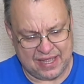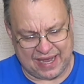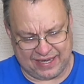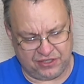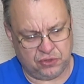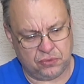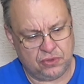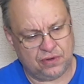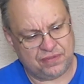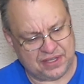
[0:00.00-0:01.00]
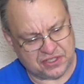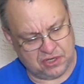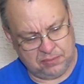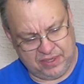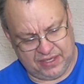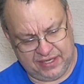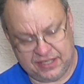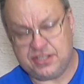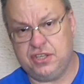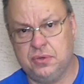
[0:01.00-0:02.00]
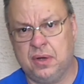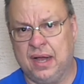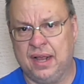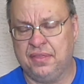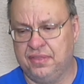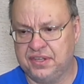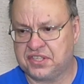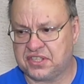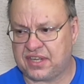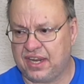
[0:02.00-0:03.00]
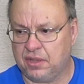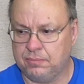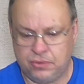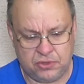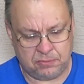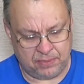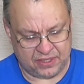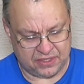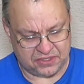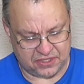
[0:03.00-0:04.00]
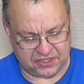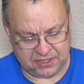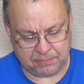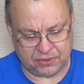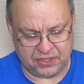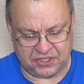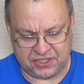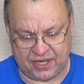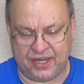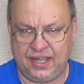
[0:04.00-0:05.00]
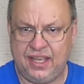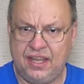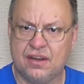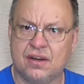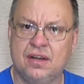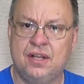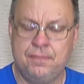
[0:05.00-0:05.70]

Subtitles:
I don't know if that's going to be an issue on this style boot because the zipper is set here